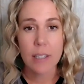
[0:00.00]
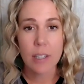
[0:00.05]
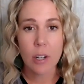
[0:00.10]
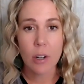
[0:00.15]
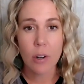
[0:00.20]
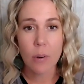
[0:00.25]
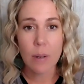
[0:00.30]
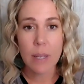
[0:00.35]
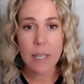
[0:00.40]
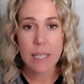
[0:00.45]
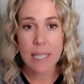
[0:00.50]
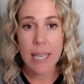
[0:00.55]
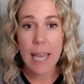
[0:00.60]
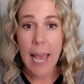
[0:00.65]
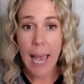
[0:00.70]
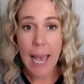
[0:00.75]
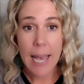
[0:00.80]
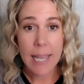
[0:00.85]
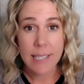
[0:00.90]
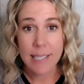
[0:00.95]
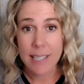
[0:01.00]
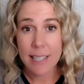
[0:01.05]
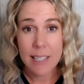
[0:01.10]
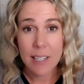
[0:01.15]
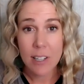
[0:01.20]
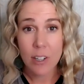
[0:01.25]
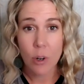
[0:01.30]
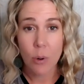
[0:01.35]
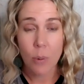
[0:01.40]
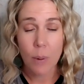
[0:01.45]
you know, is it
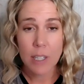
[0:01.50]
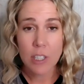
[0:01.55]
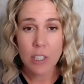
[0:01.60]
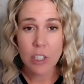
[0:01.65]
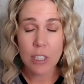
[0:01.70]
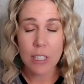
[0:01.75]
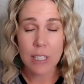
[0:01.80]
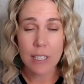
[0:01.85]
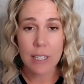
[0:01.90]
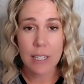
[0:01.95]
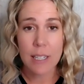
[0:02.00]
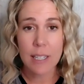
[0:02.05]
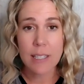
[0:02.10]
asking a question?